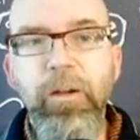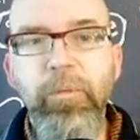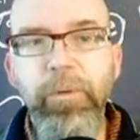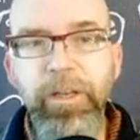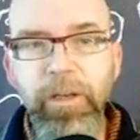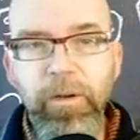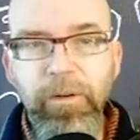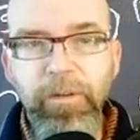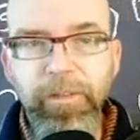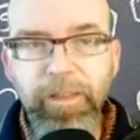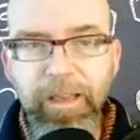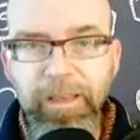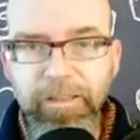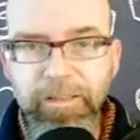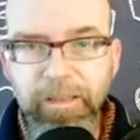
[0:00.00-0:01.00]
we know
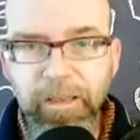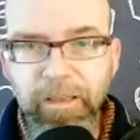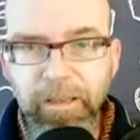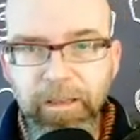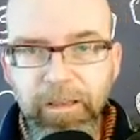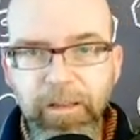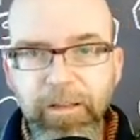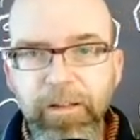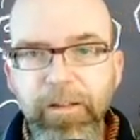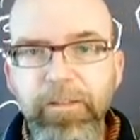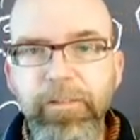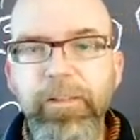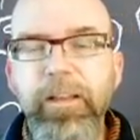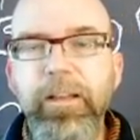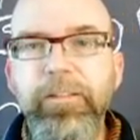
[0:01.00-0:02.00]
that
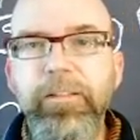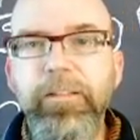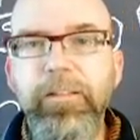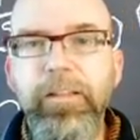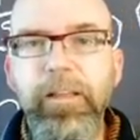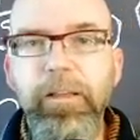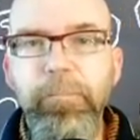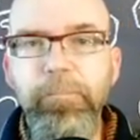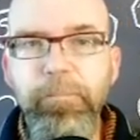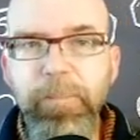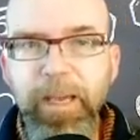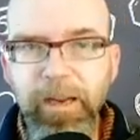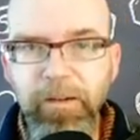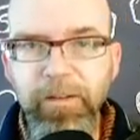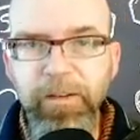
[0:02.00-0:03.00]
uh, that the
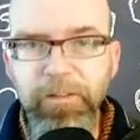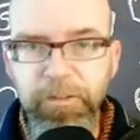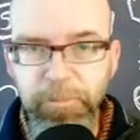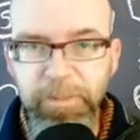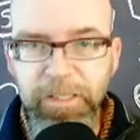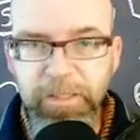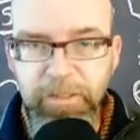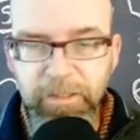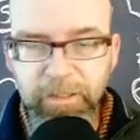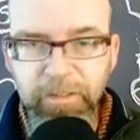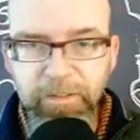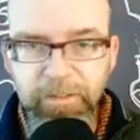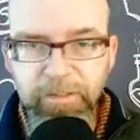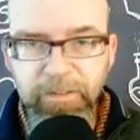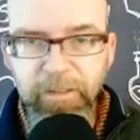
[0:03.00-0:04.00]
parent species